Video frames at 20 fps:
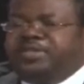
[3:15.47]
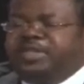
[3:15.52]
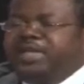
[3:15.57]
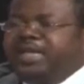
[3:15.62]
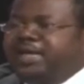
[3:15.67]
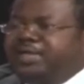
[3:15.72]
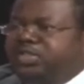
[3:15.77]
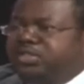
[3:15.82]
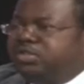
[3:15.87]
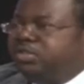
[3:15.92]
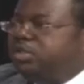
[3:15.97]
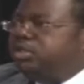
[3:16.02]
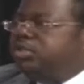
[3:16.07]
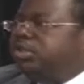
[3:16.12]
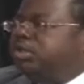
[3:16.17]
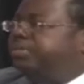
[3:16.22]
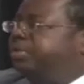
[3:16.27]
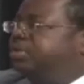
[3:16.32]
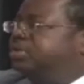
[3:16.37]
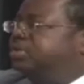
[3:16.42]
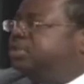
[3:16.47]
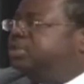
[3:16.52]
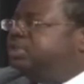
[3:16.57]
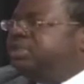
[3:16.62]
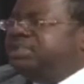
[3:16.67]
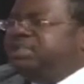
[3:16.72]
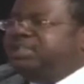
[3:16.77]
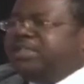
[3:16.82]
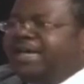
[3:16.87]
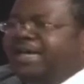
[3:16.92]
that saw the
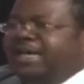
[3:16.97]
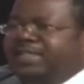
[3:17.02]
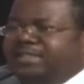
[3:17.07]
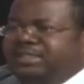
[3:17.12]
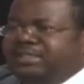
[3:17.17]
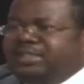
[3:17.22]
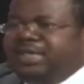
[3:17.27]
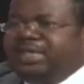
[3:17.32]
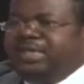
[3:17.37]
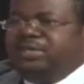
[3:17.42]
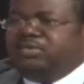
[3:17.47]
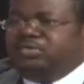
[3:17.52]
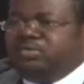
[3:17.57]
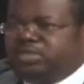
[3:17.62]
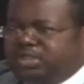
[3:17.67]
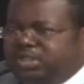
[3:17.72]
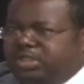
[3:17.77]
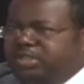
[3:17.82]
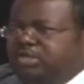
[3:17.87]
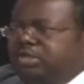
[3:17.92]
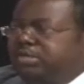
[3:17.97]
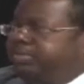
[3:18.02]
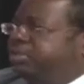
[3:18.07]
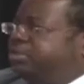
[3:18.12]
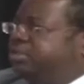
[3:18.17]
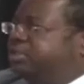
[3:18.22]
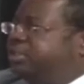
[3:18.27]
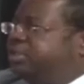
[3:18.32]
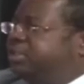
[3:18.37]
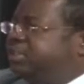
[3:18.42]
opportunities and decided to take the
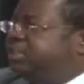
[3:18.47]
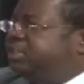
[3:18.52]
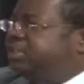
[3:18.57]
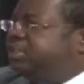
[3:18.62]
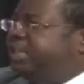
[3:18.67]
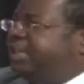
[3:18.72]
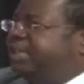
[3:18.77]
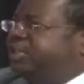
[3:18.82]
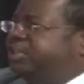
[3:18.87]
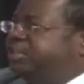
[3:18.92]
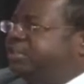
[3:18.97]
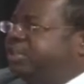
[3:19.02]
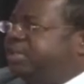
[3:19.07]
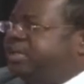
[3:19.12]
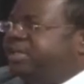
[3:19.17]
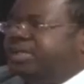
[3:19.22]
opportunities in Nigeria.